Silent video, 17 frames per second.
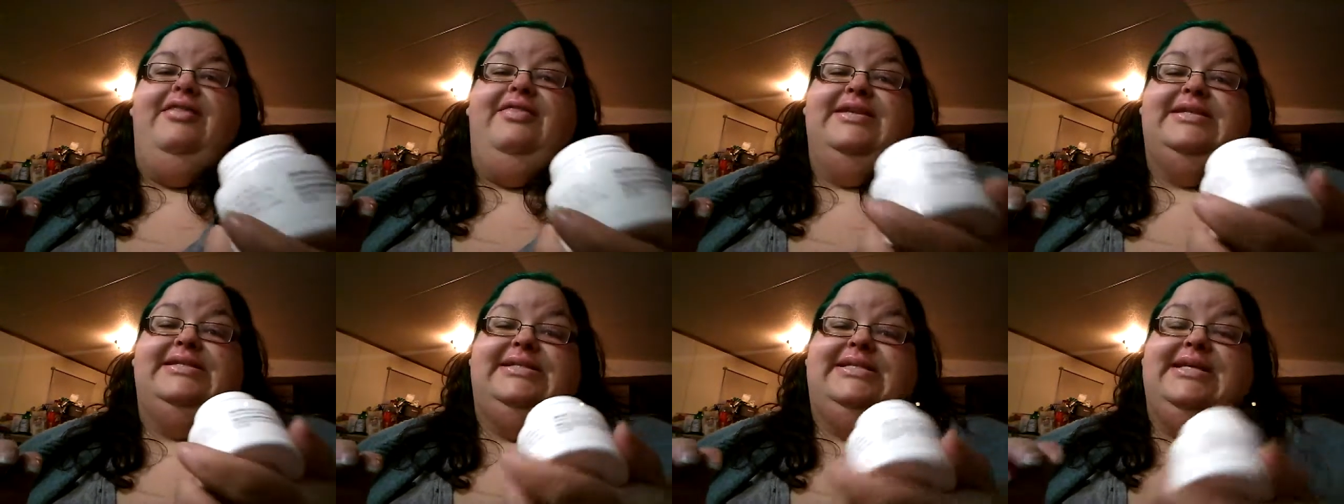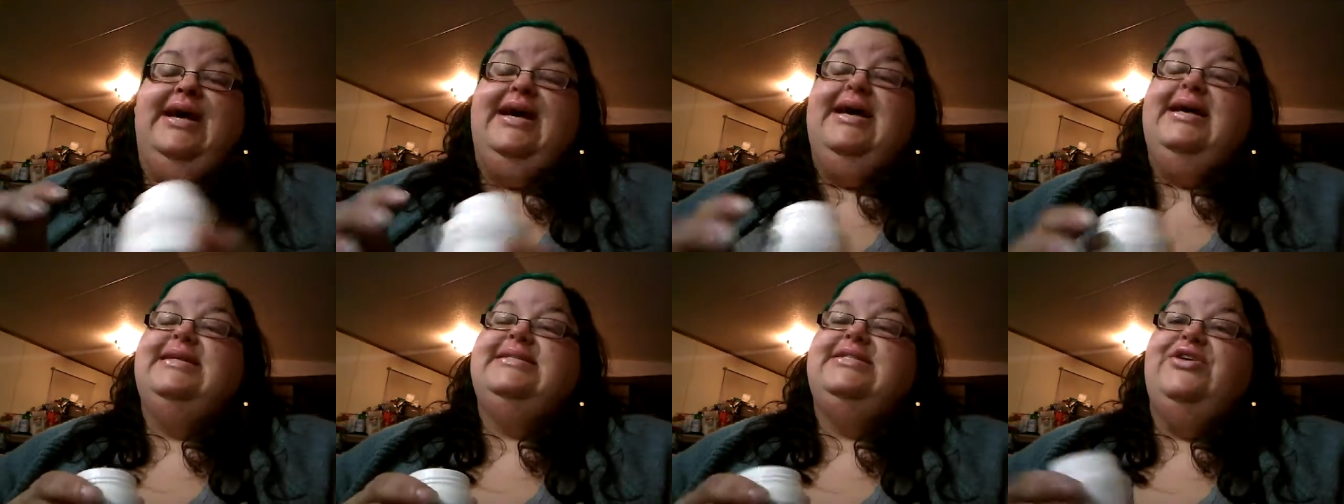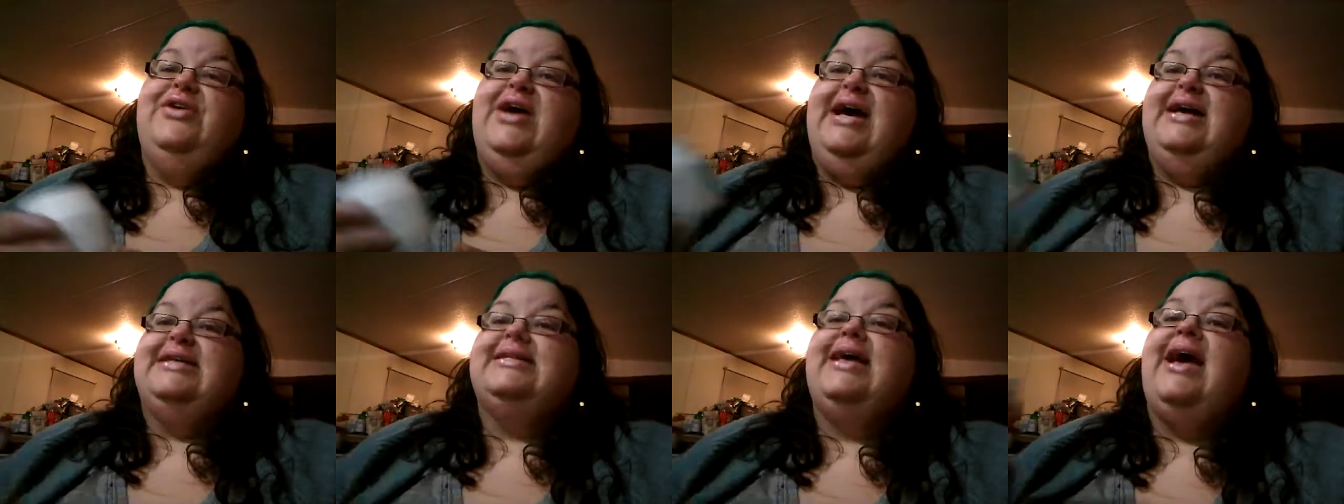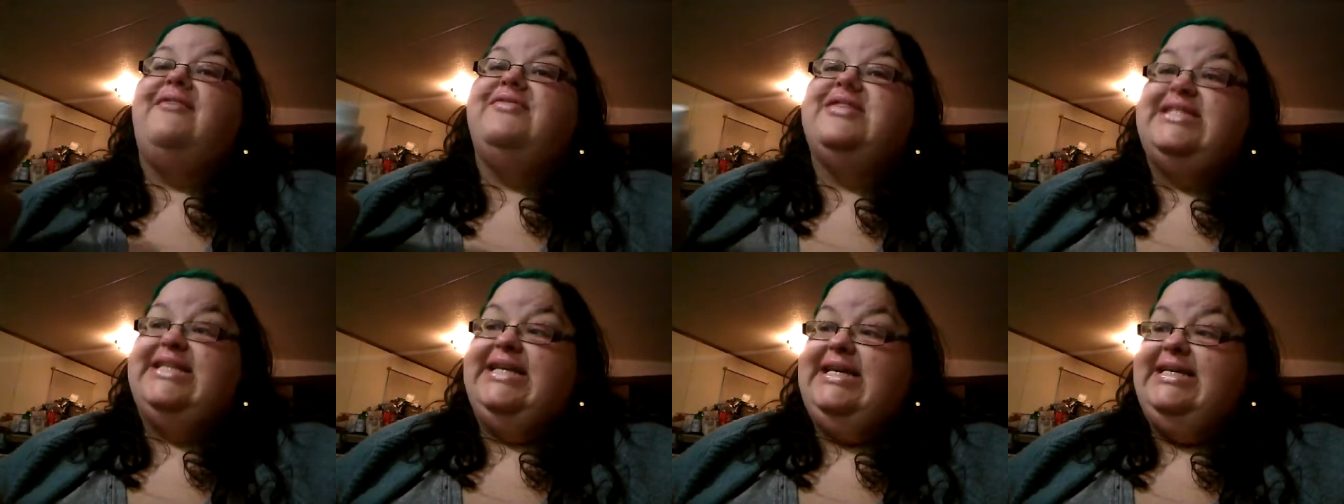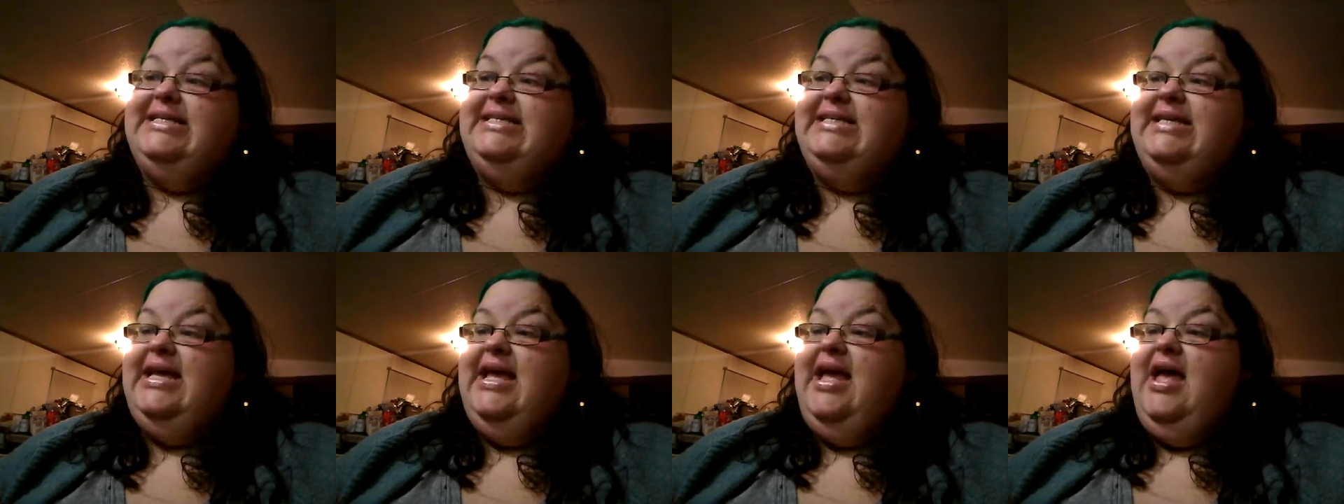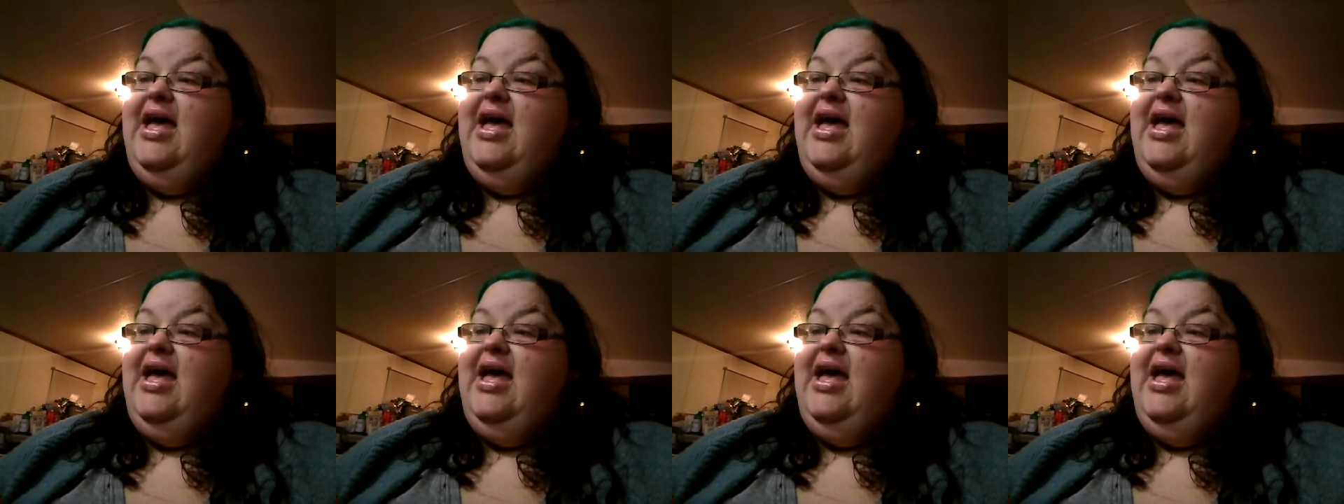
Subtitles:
This does, you guys, have a scent.